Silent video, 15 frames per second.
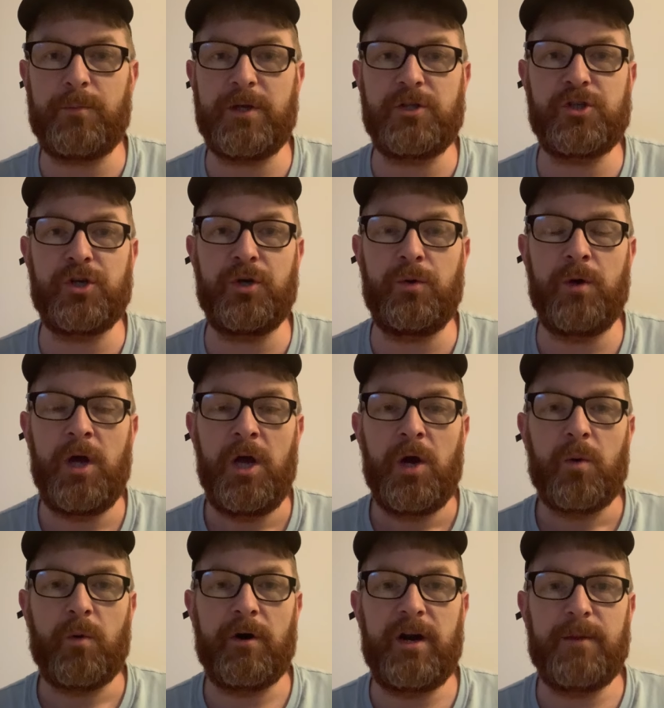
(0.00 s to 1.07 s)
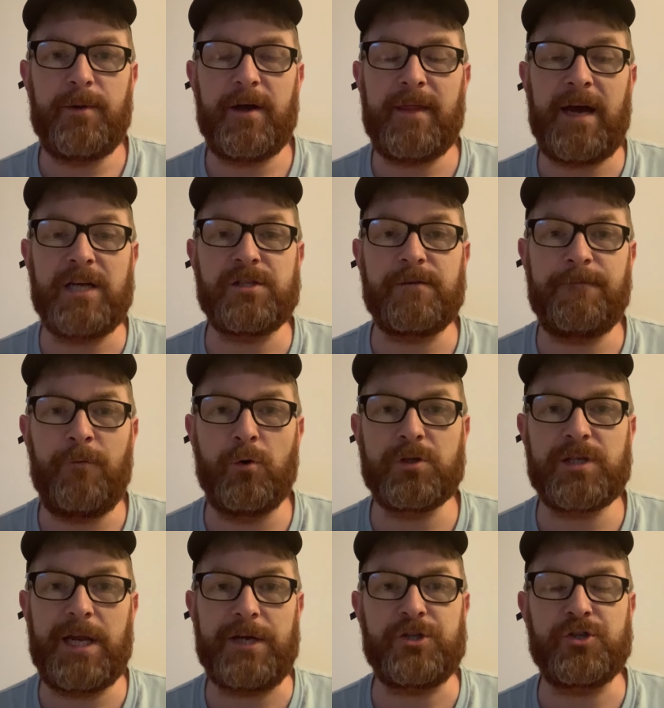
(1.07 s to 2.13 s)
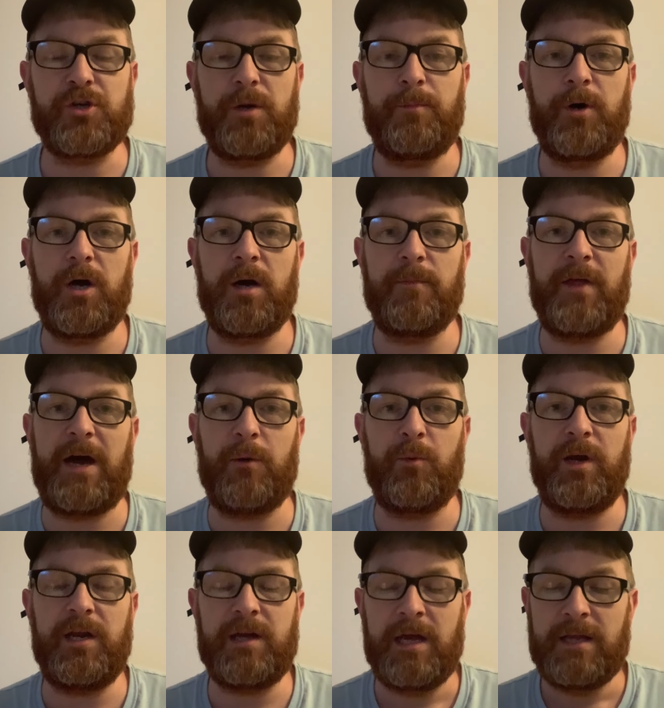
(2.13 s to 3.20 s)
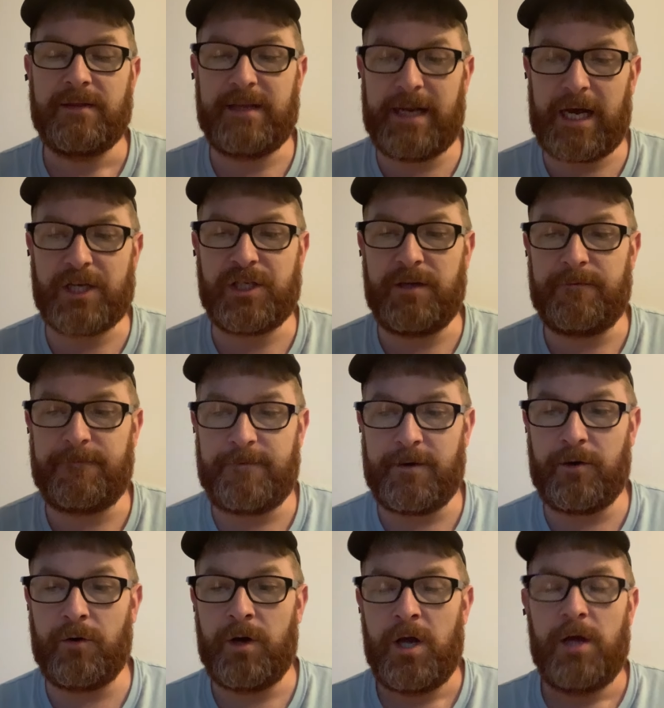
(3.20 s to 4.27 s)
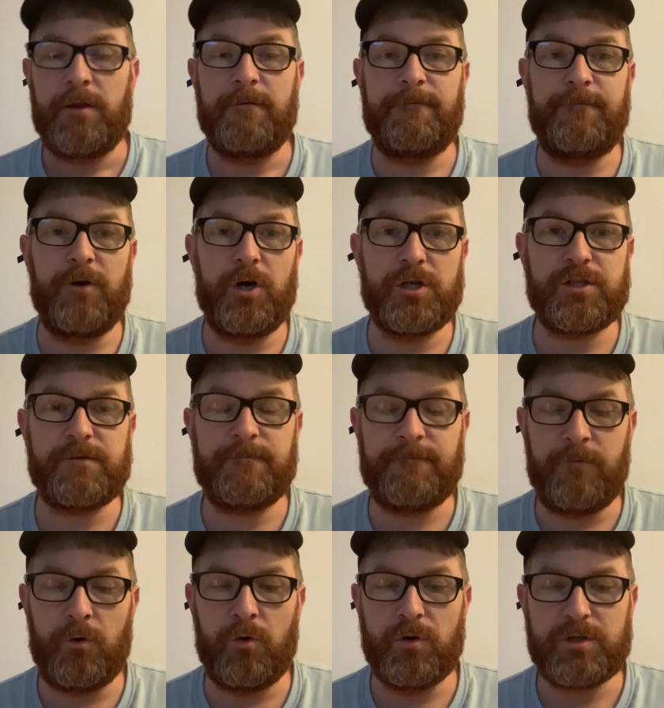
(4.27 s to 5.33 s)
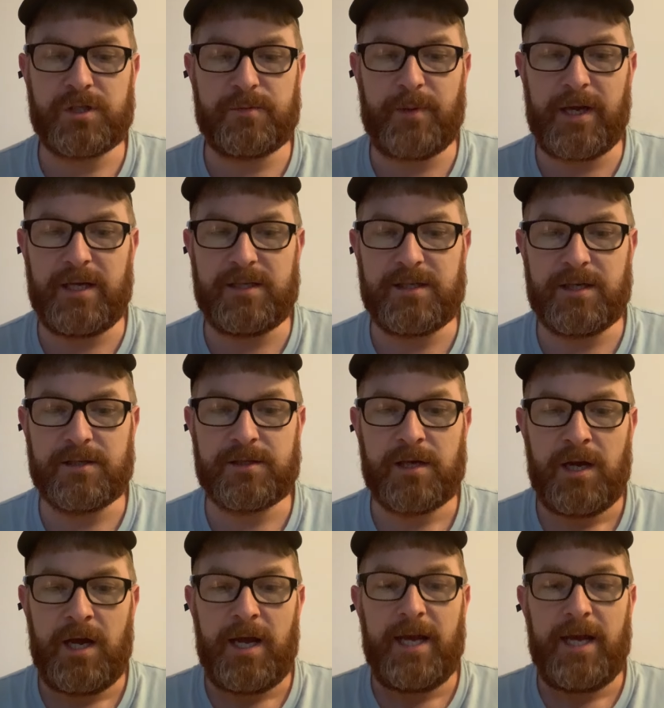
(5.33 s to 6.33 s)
be too worried about that, as the 4 selections I put up that week did actually fill the first 4 spaces.